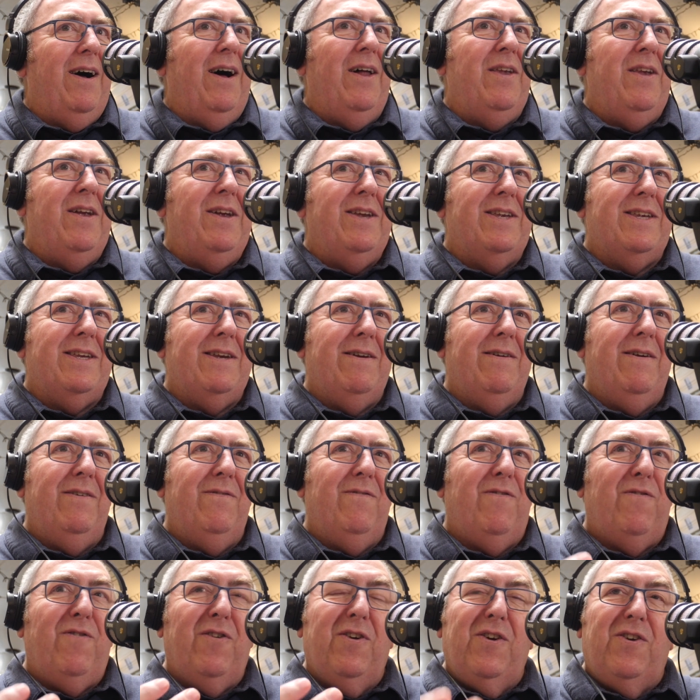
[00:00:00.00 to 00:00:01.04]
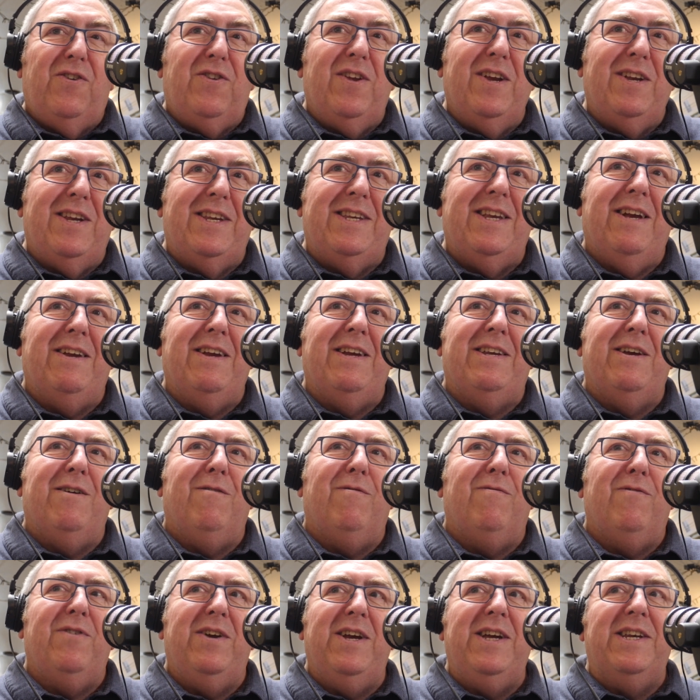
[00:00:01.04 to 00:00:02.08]
And it's first thing to tell
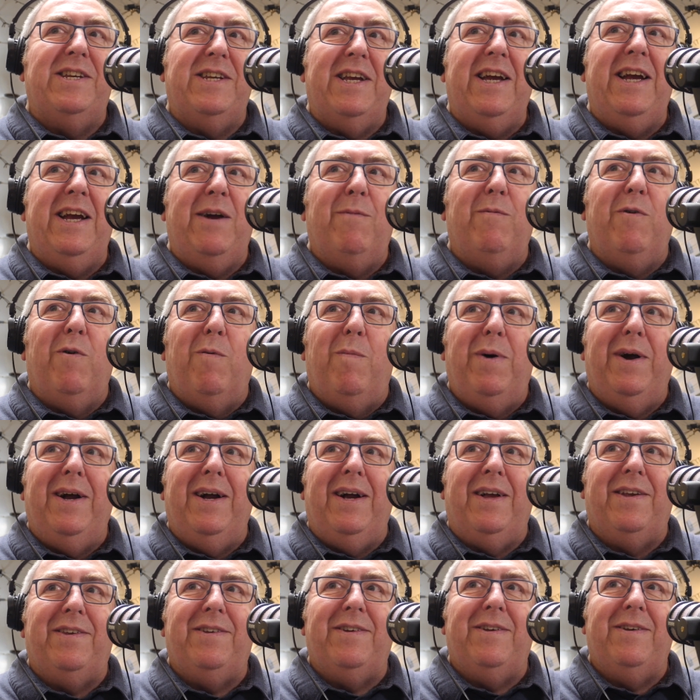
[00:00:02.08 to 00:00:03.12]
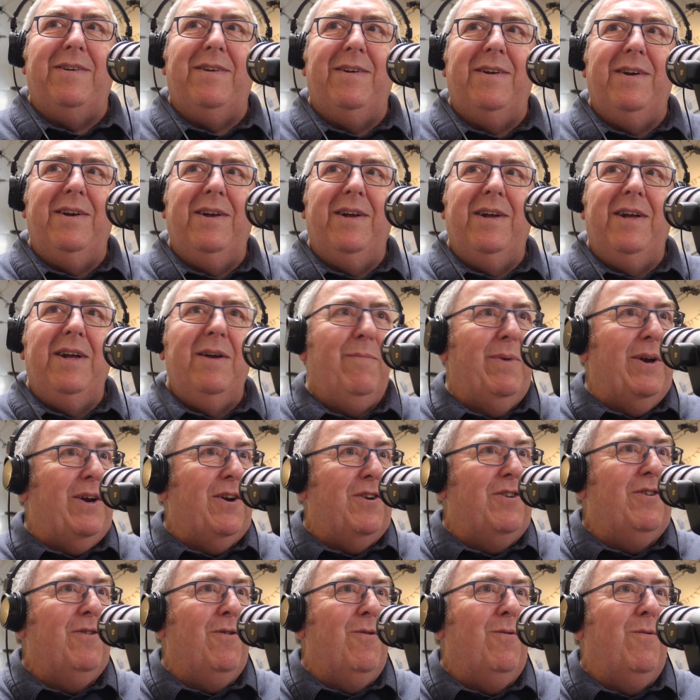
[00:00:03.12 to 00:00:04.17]
yourself is it will pass,
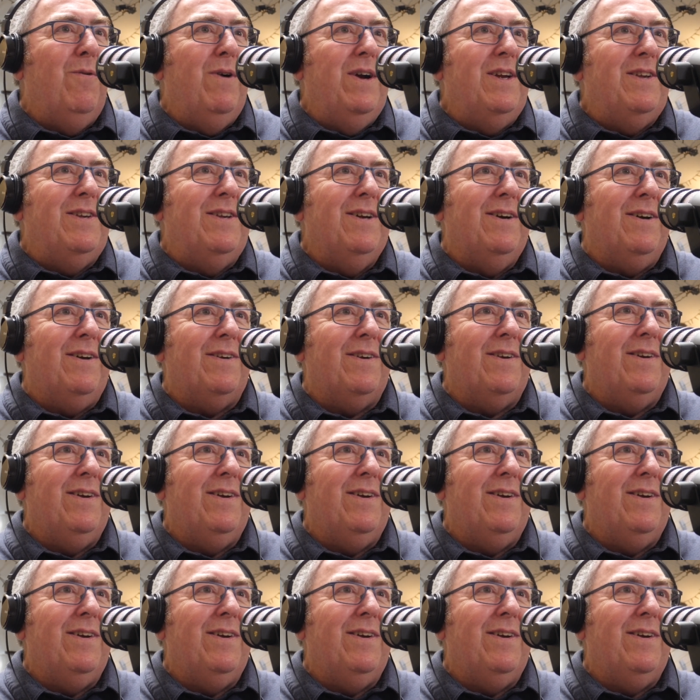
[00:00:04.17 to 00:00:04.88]
because it always does.